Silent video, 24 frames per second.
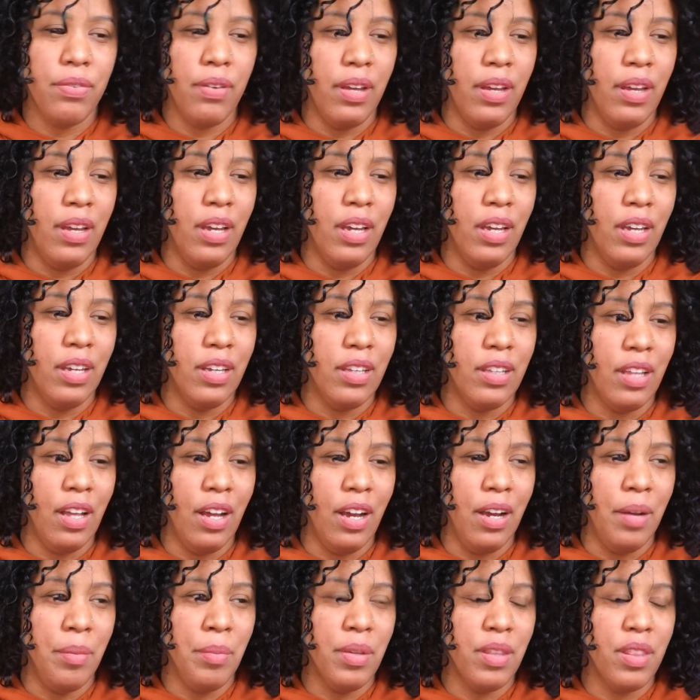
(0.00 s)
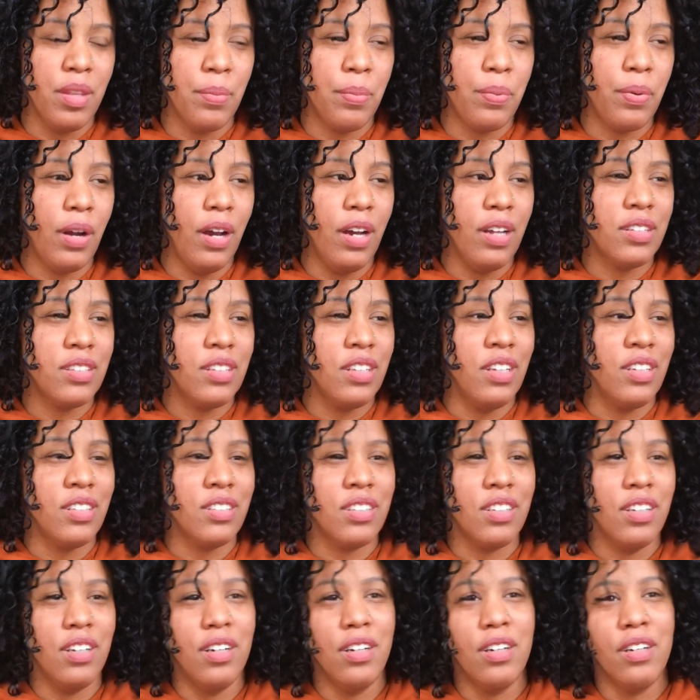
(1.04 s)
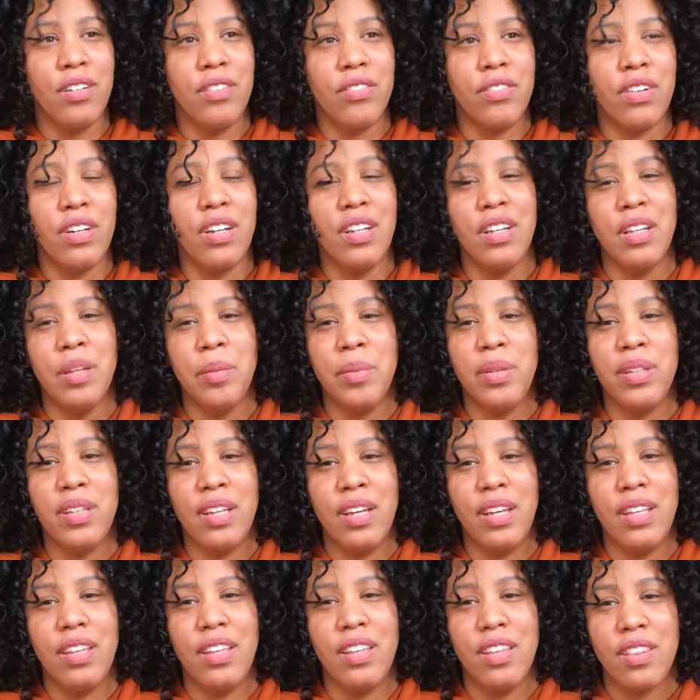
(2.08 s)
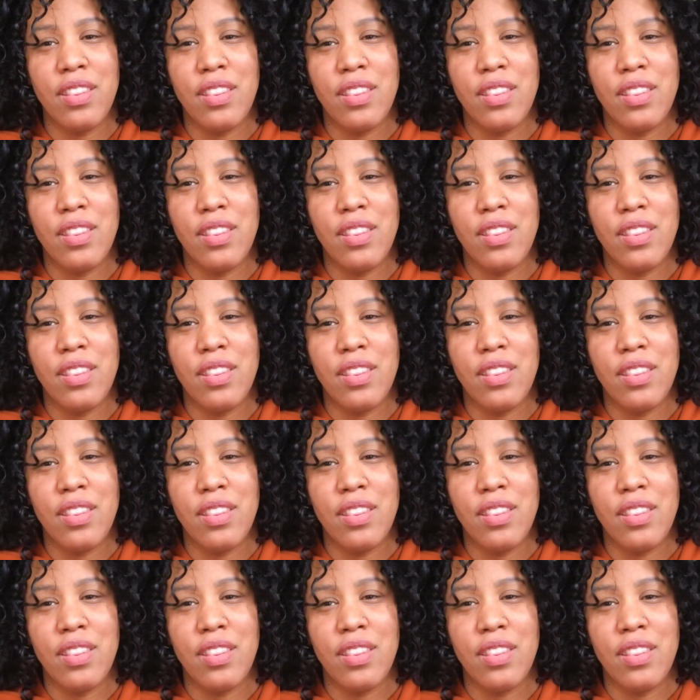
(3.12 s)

and I'm in the process of eliminating